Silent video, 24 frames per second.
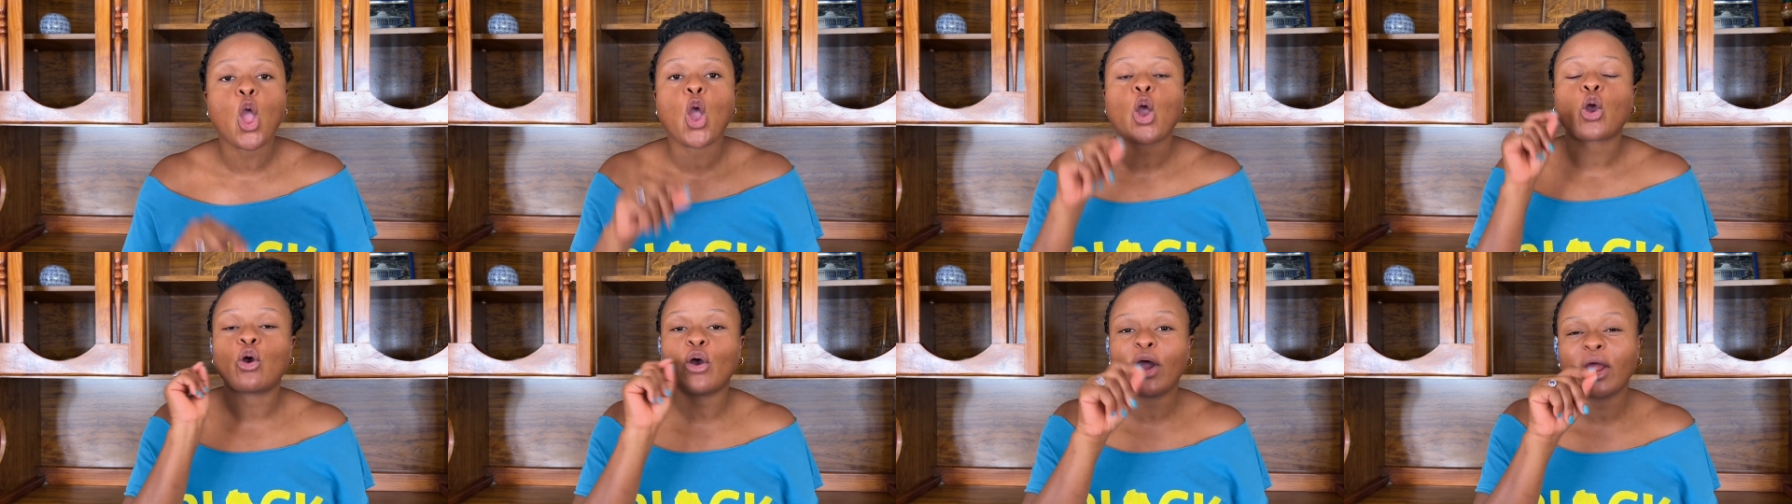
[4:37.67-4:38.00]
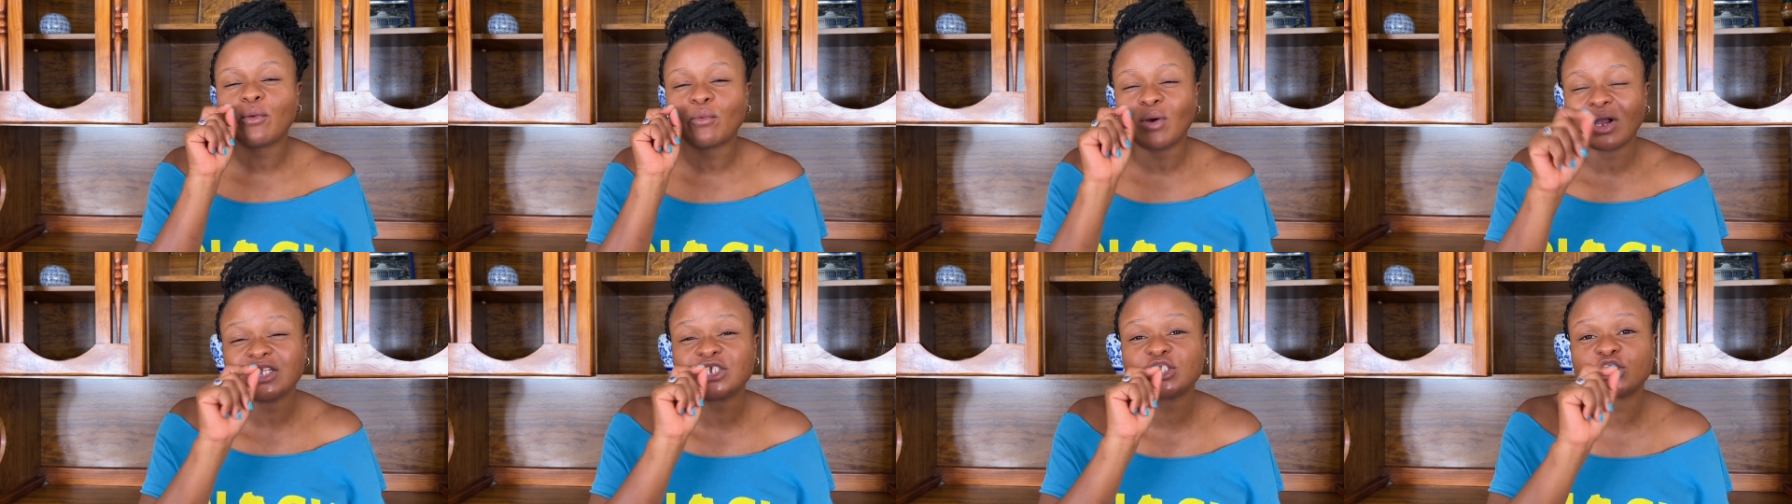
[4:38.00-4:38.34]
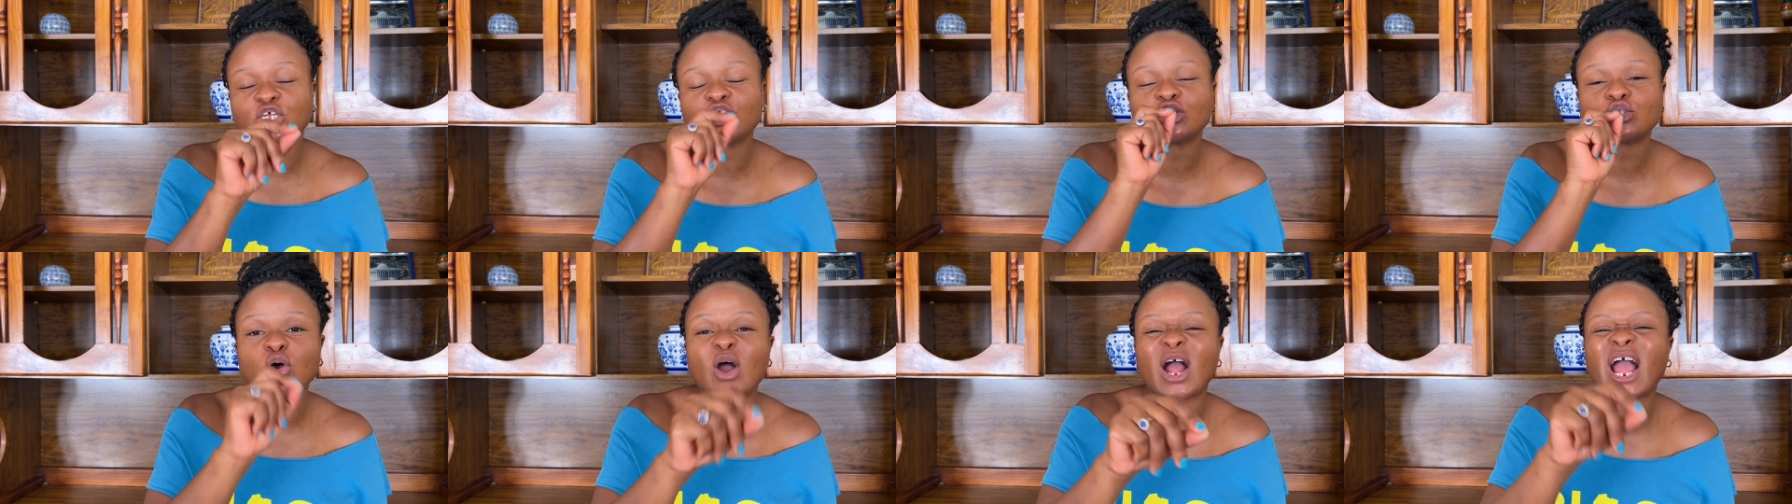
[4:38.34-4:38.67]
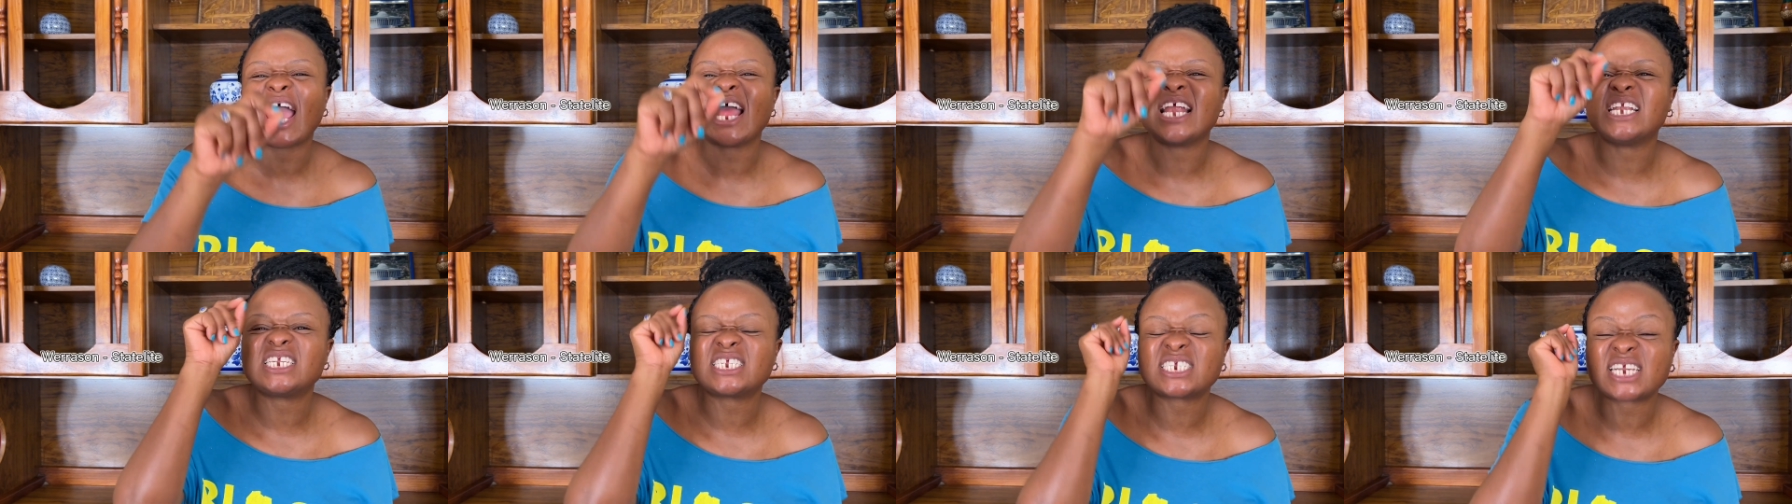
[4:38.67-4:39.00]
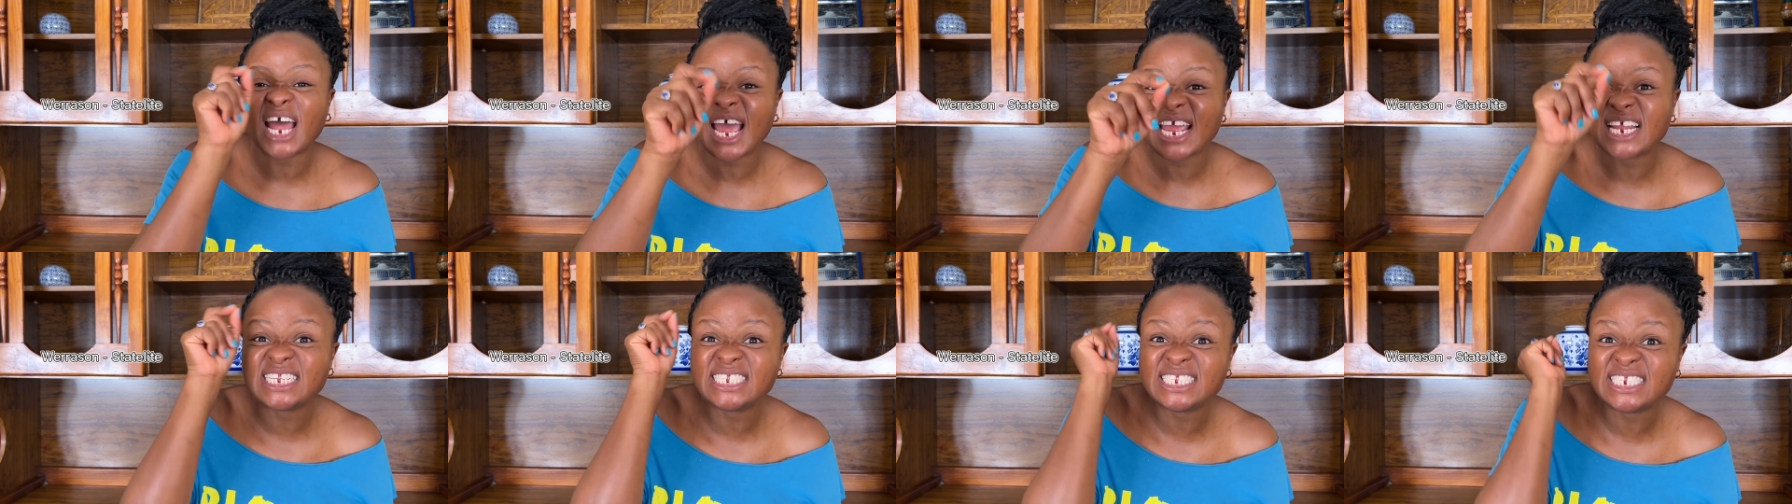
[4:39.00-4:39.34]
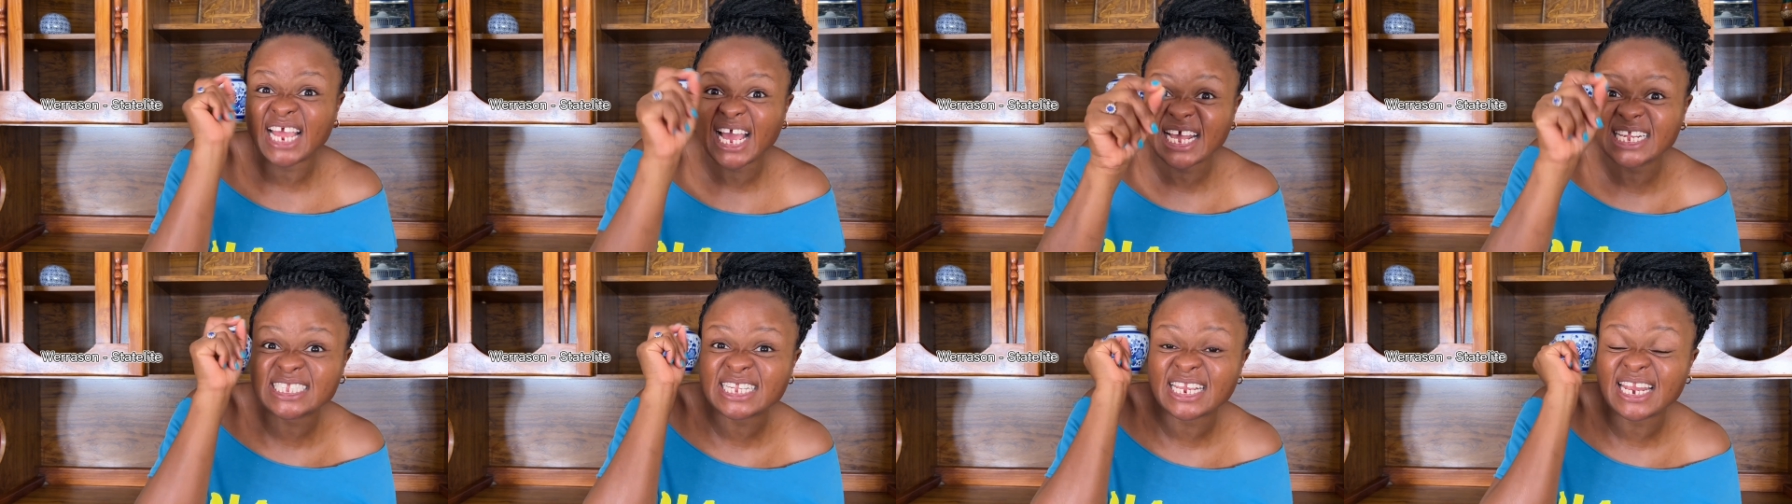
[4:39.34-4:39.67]
Go and watch the song and try
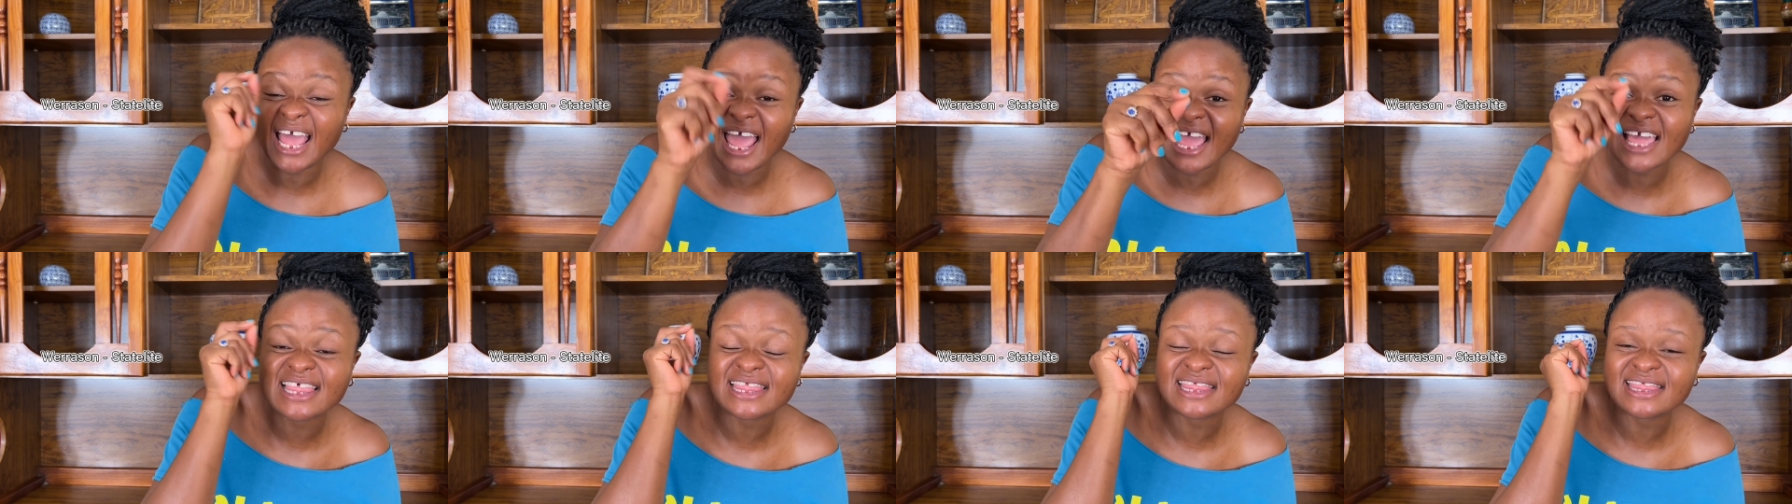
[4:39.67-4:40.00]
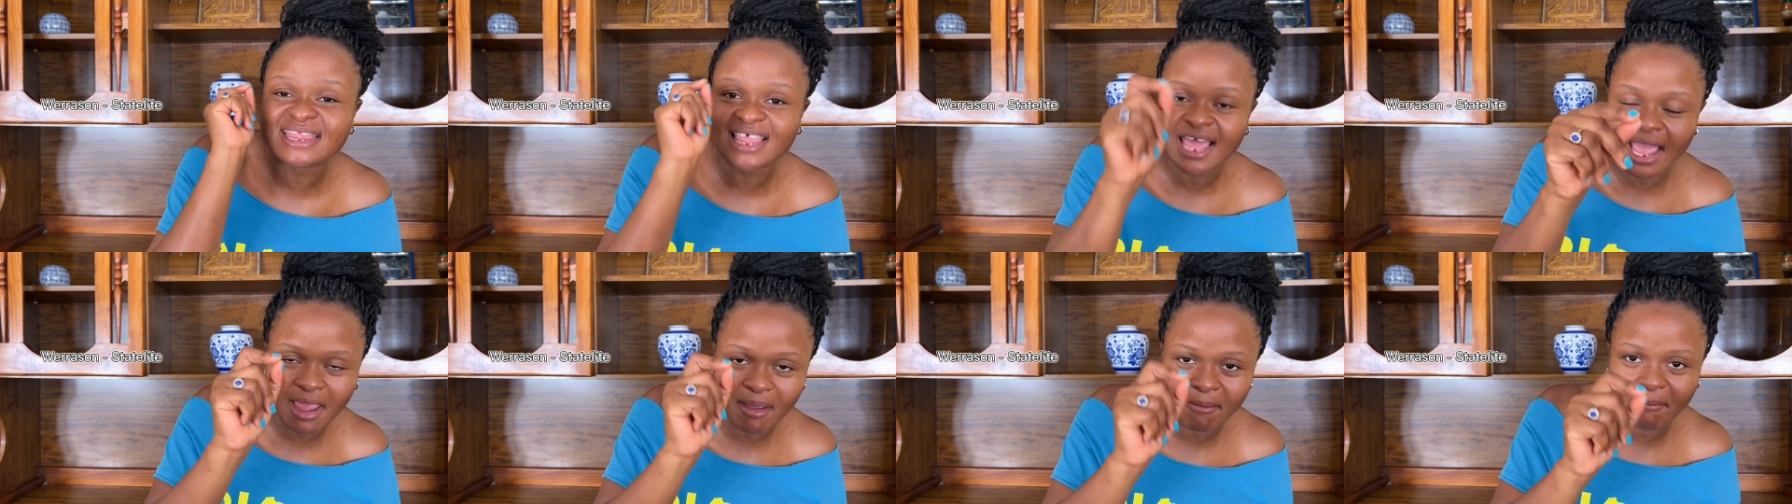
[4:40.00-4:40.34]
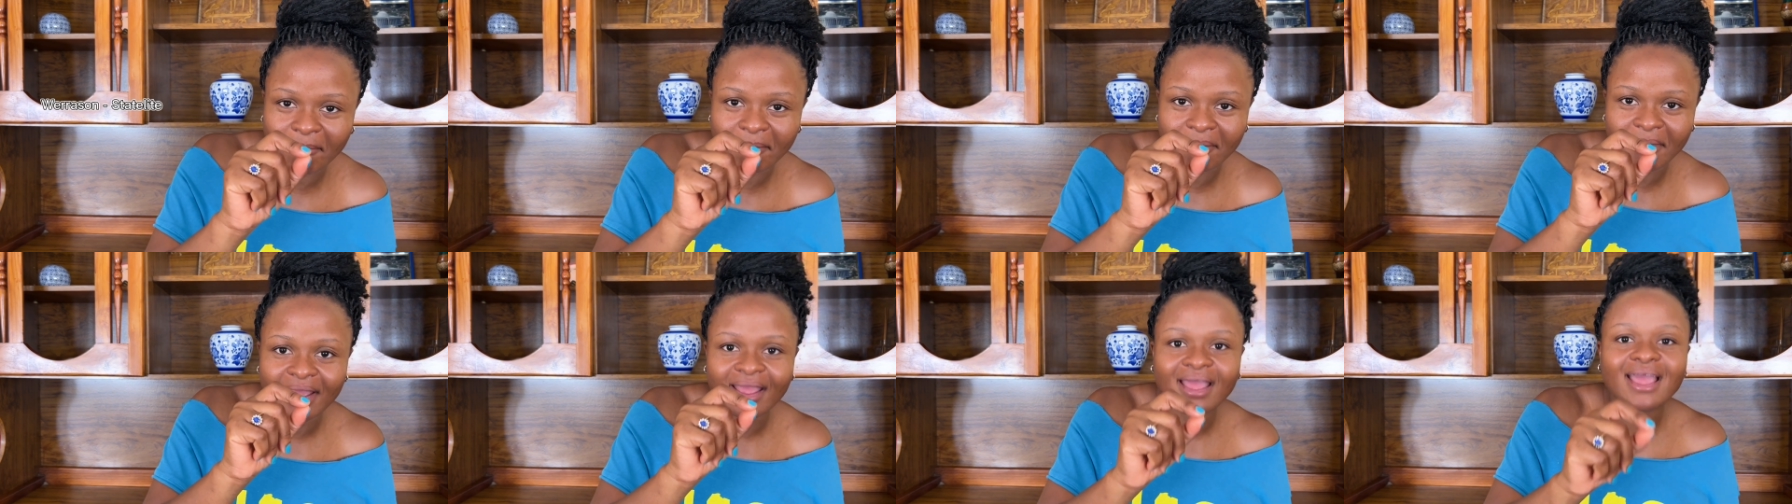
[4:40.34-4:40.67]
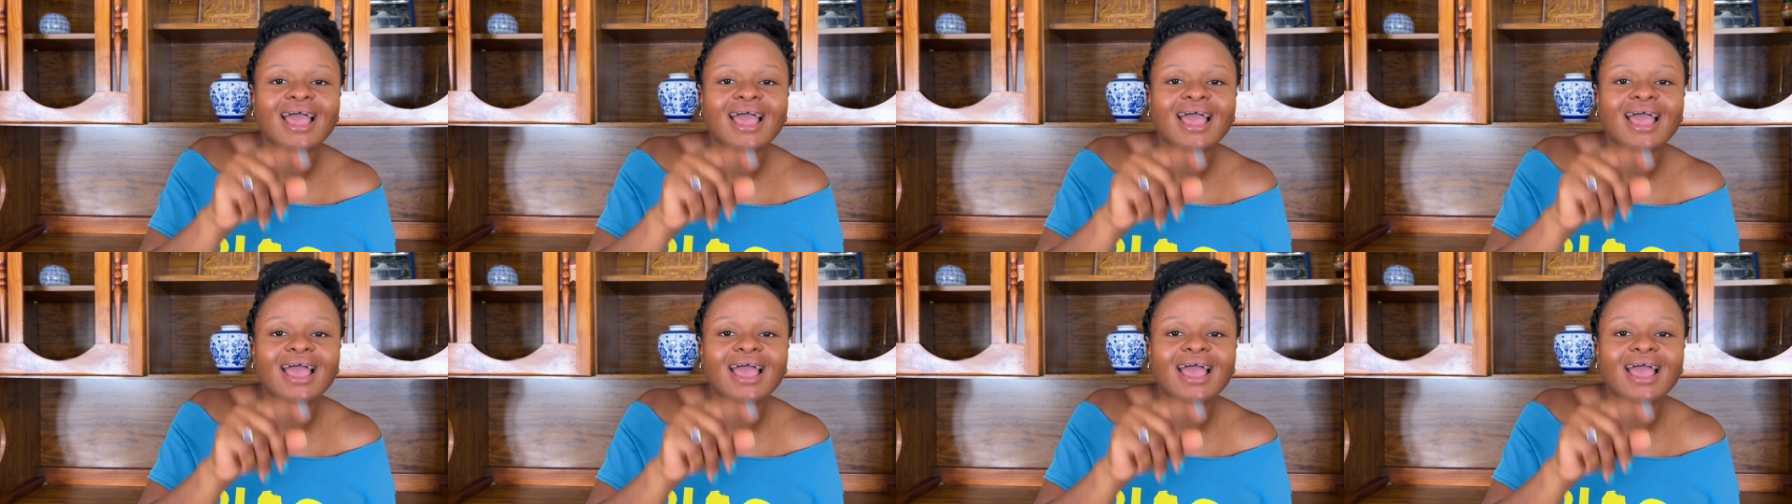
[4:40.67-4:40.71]
dance like them.